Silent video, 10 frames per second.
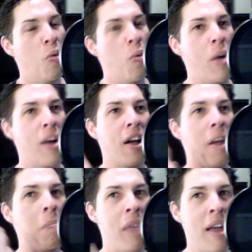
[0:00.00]
where
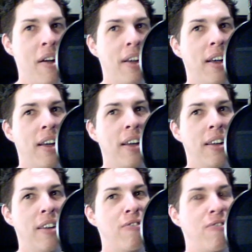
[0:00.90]
America
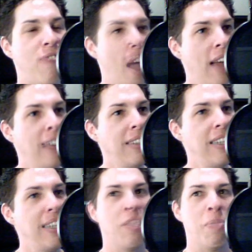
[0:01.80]
finally
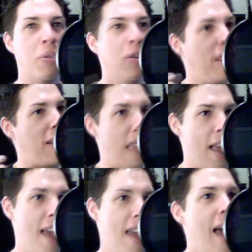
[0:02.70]
gets to pull their
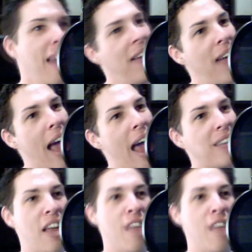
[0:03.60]
head out of their ass